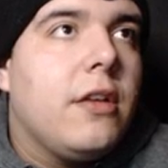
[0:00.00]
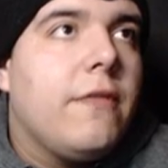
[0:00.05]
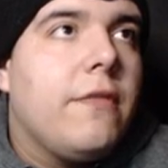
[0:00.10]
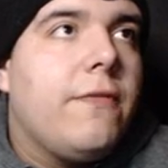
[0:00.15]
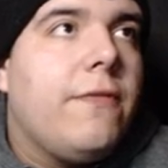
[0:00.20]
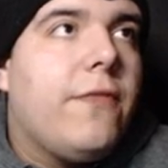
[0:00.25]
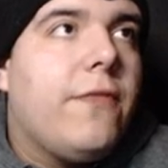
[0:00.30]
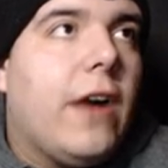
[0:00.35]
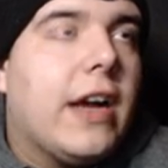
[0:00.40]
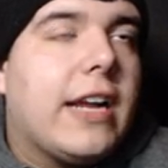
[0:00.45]

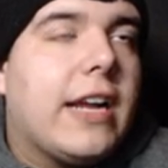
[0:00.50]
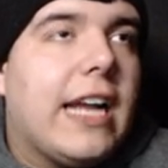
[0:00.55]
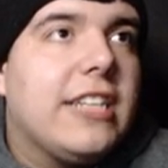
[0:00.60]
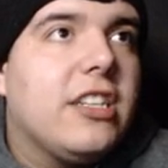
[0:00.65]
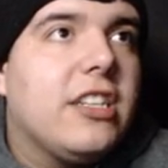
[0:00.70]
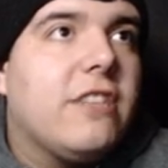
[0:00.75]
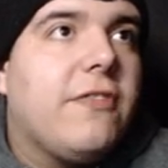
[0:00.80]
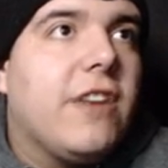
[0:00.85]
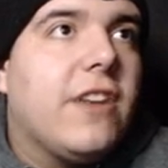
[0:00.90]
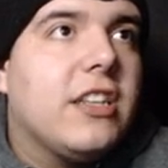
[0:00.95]
Fuck, I
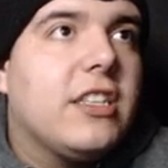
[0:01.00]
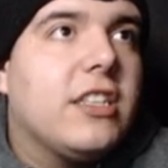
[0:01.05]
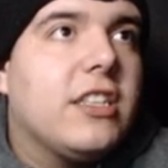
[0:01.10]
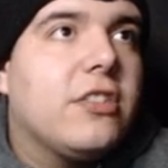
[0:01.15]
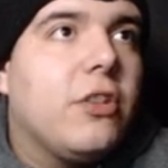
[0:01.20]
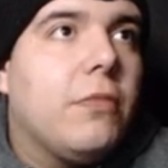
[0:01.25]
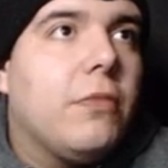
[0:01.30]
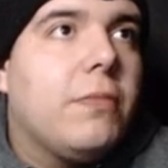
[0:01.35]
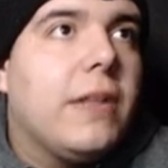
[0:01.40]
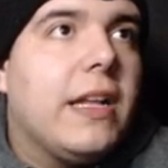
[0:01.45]
just fucked this
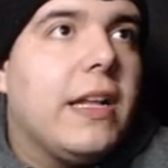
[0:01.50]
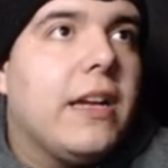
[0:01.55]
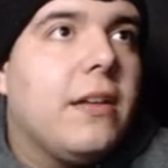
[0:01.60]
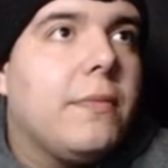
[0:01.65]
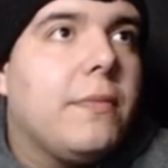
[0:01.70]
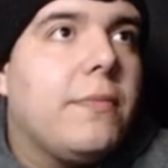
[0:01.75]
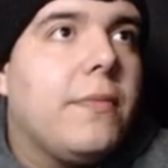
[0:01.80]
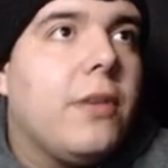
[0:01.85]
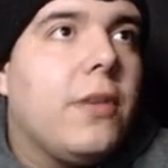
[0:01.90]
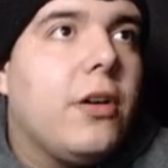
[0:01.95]
whole play up.
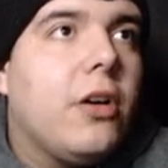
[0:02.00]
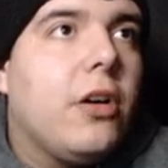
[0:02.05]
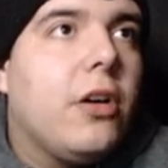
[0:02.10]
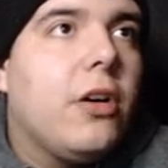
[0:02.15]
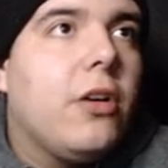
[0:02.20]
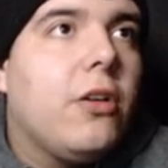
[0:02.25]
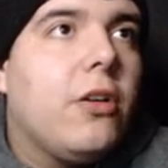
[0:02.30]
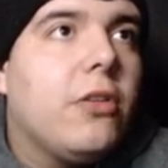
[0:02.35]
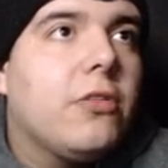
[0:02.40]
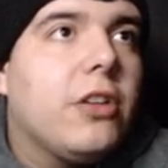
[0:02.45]

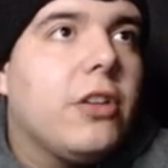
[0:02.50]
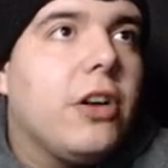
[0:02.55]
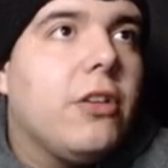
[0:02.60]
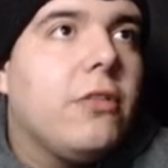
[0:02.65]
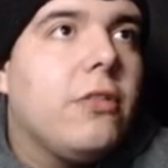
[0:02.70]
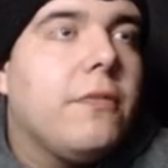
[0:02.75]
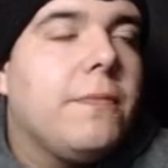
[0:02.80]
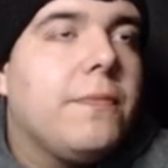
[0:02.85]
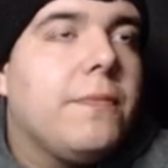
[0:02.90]
Oh, no.